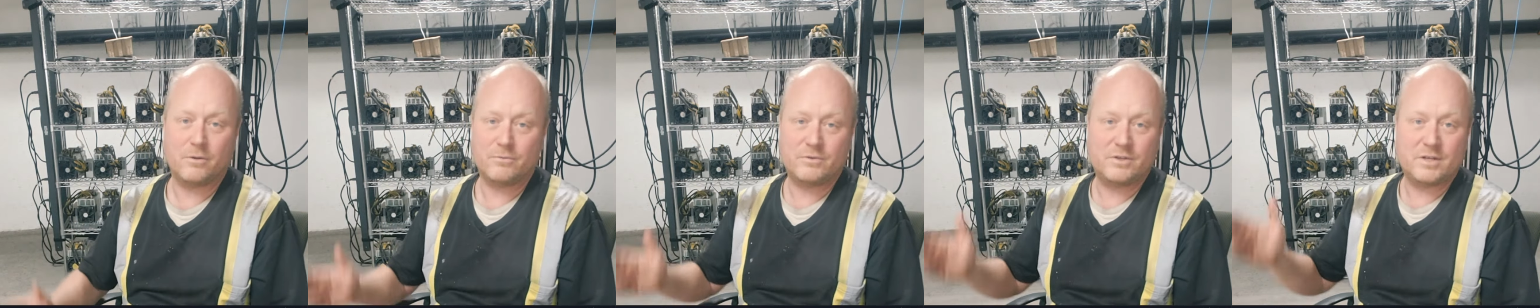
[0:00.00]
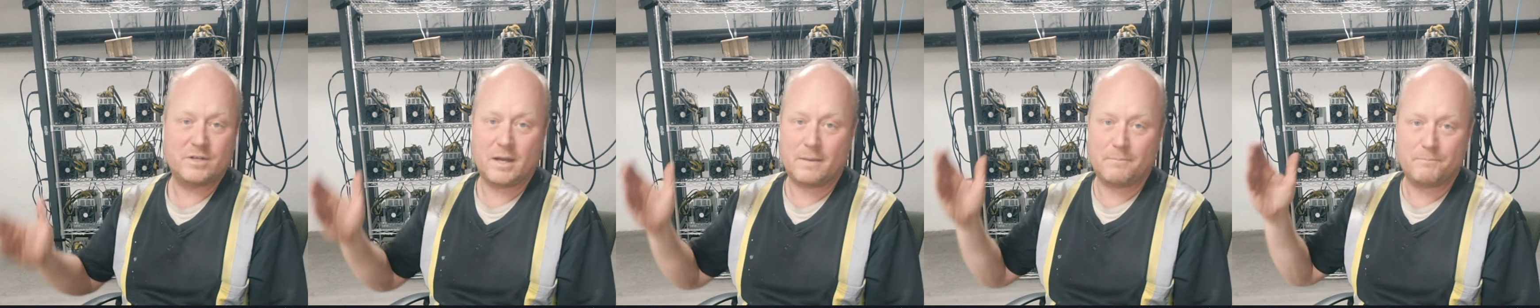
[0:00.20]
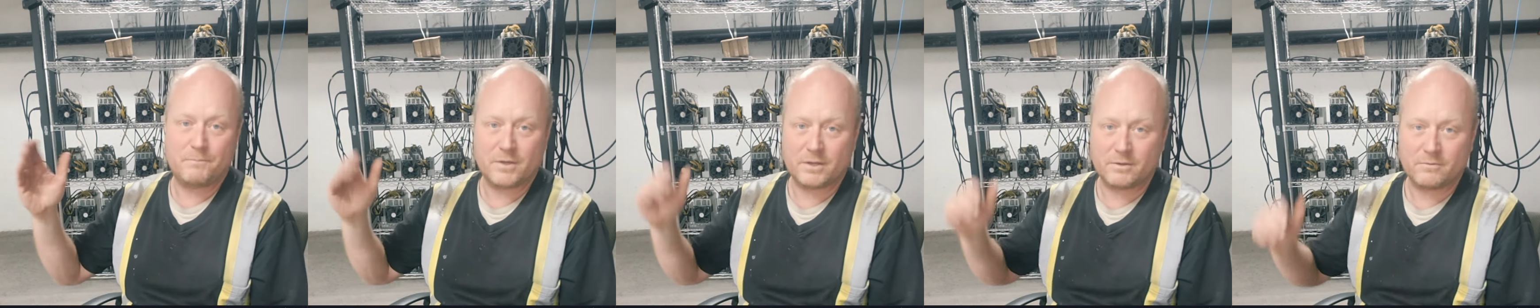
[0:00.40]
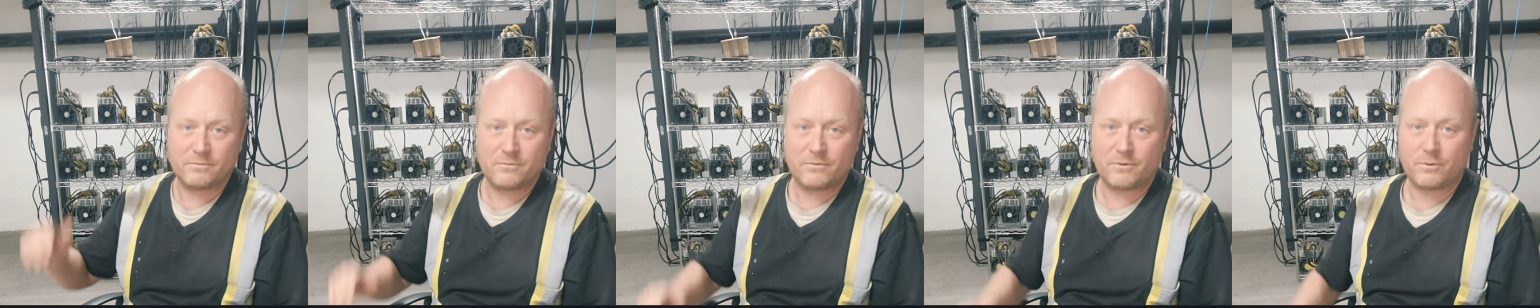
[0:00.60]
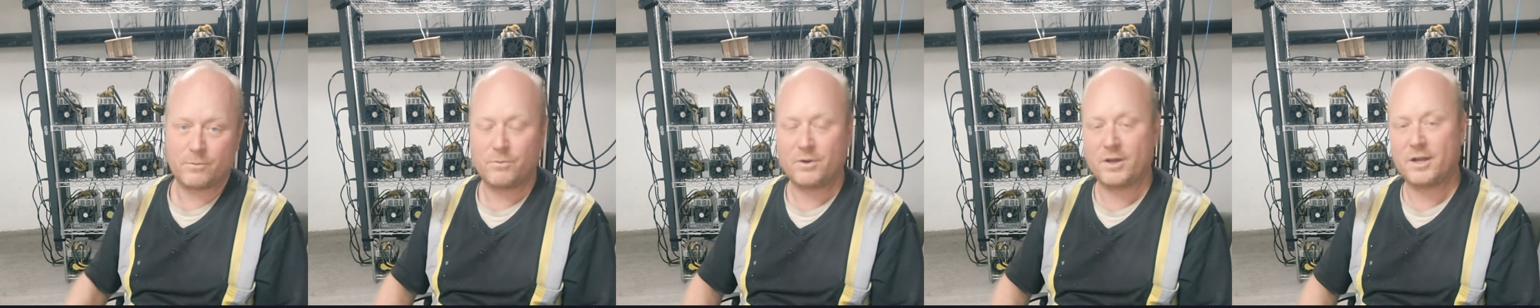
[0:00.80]
dump it
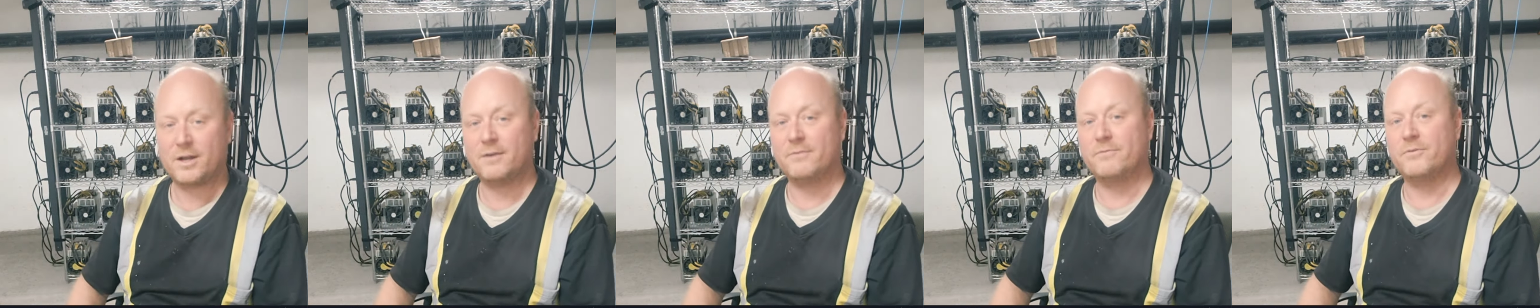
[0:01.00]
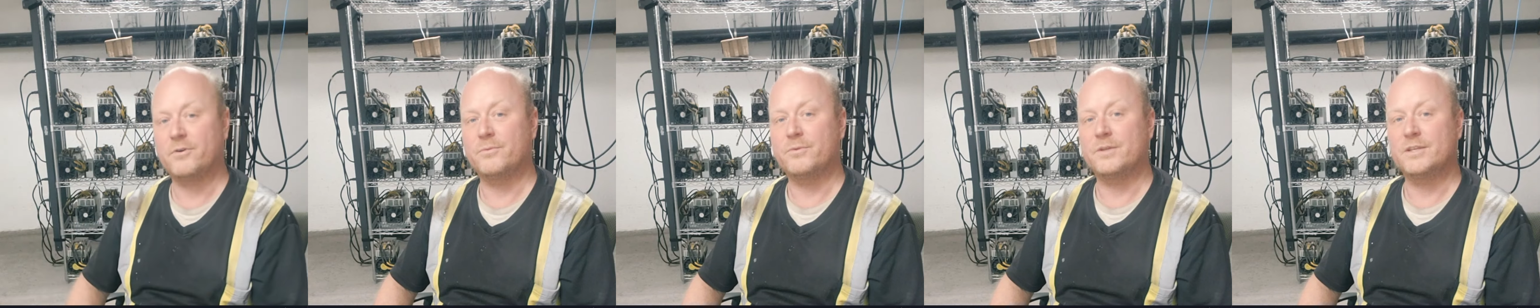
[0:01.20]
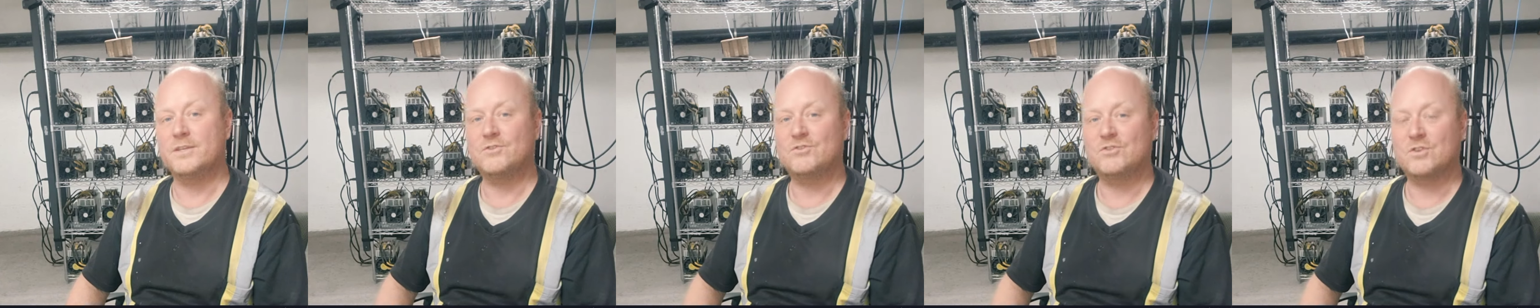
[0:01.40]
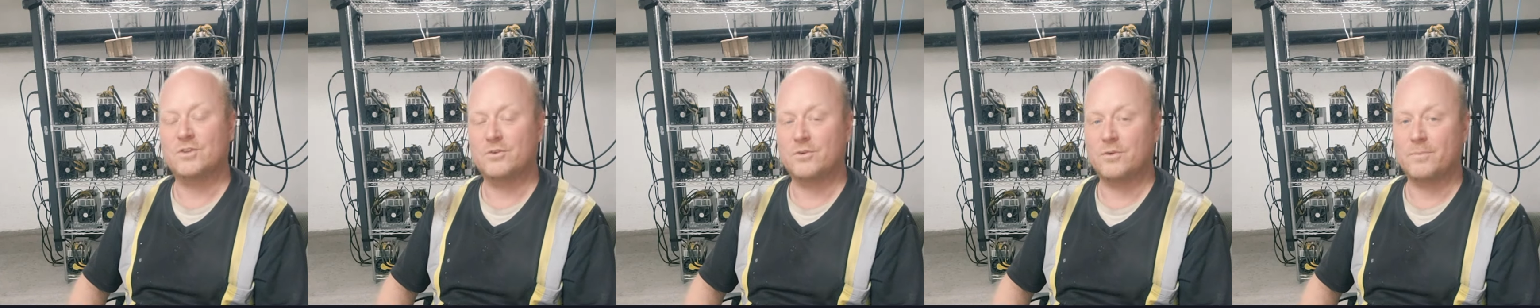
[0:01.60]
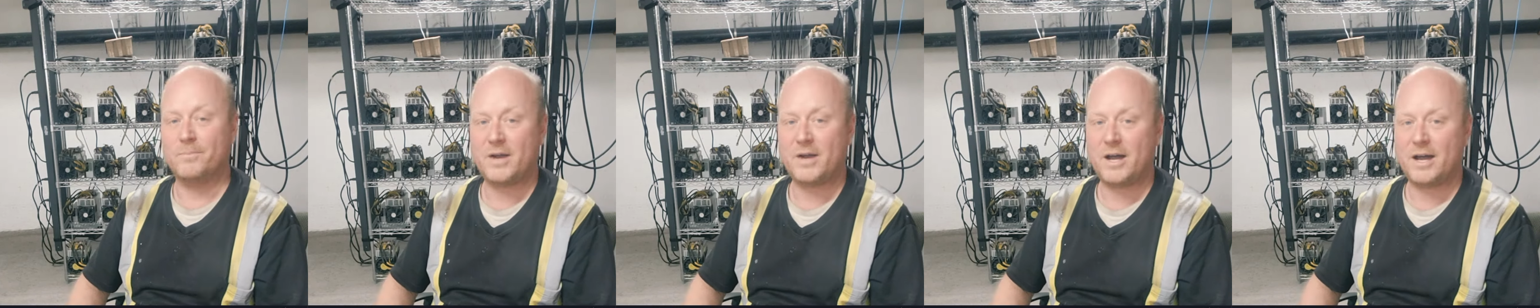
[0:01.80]
for whatever reason
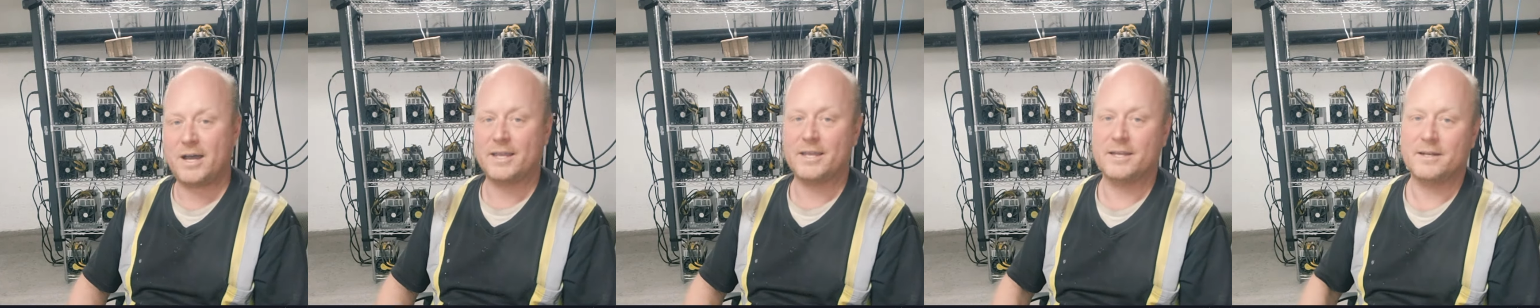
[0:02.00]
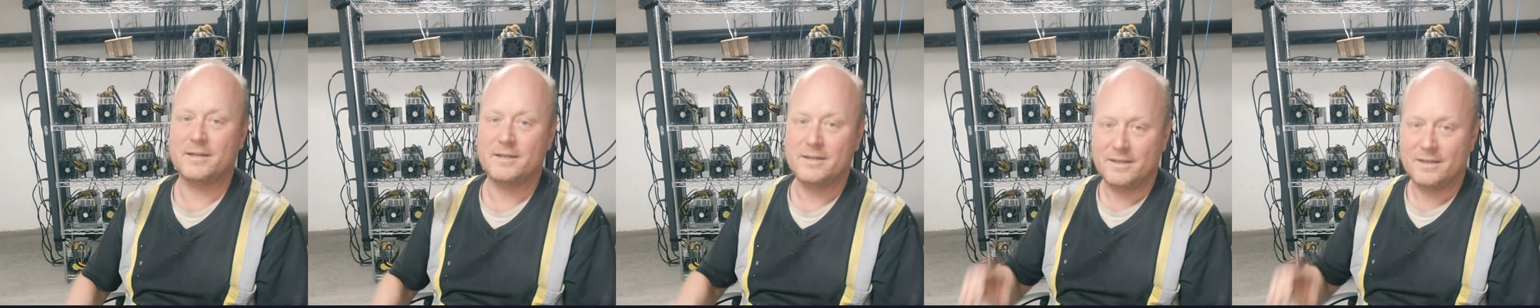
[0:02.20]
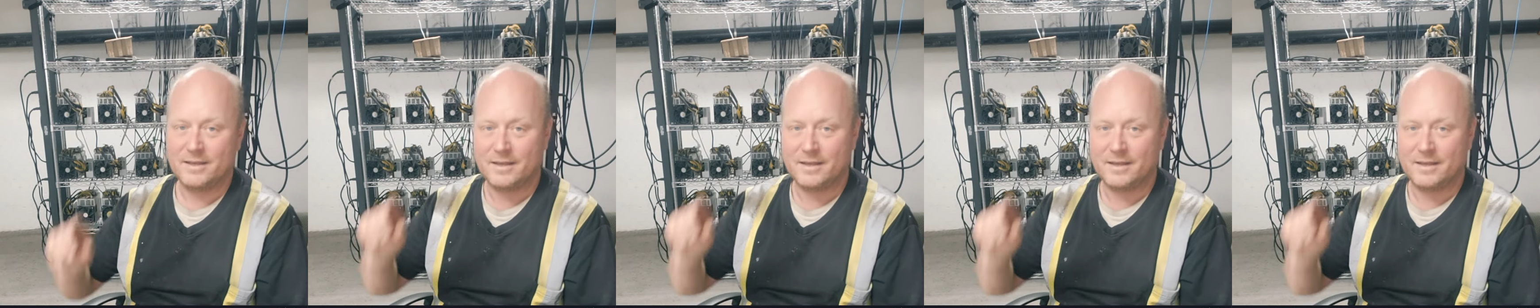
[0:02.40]
or buy it,